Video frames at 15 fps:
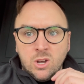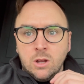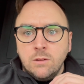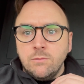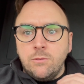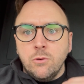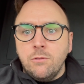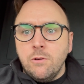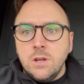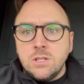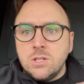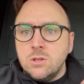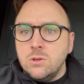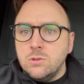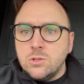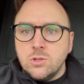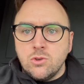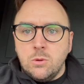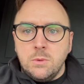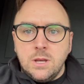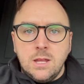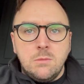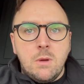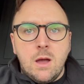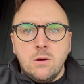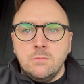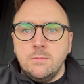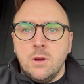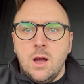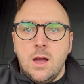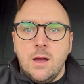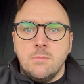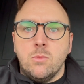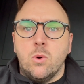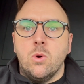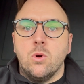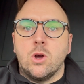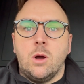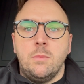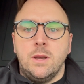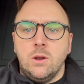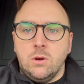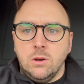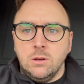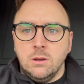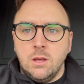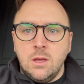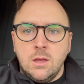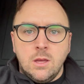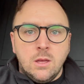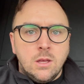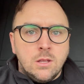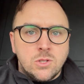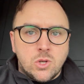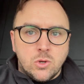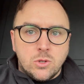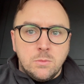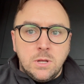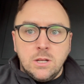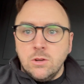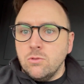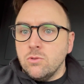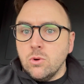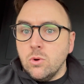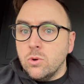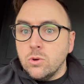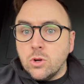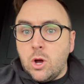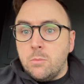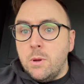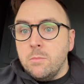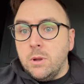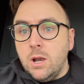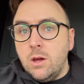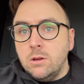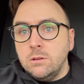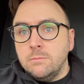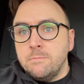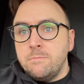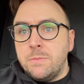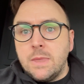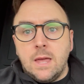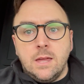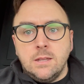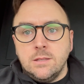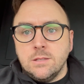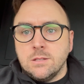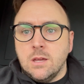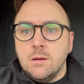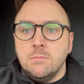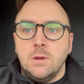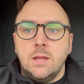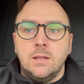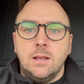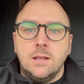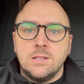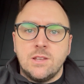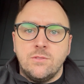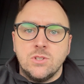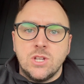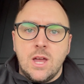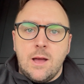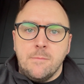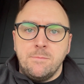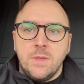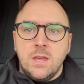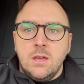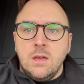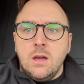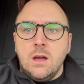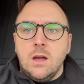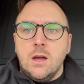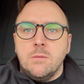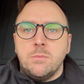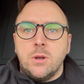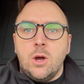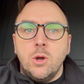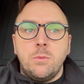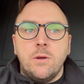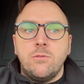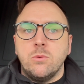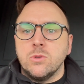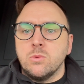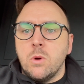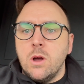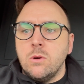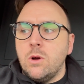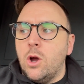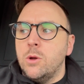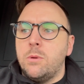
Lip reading: feel free to drop me an email, or comment on social media, or comment below, and let's have a chat. But I hope everyone's well. Hope